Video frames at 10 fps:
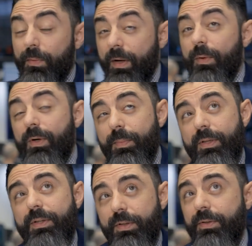So that would have been
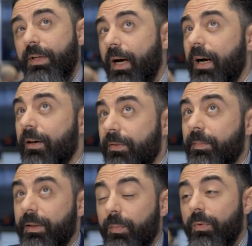a year and a half, a
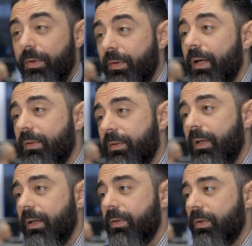bit more than that.
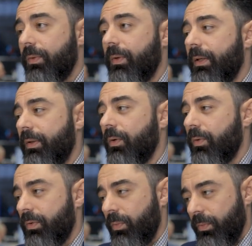Yeah. So, and
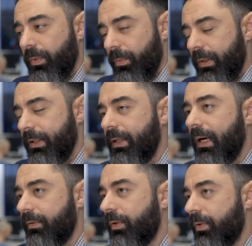also we did
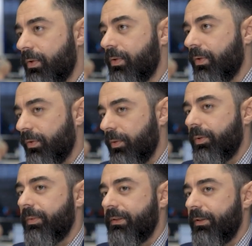have a Q-SYS
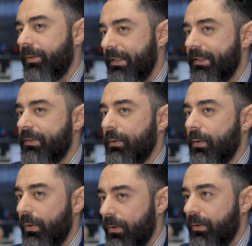Interoperability release
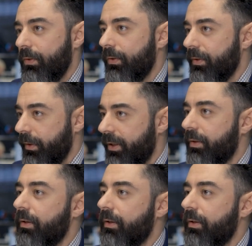earlier in the year.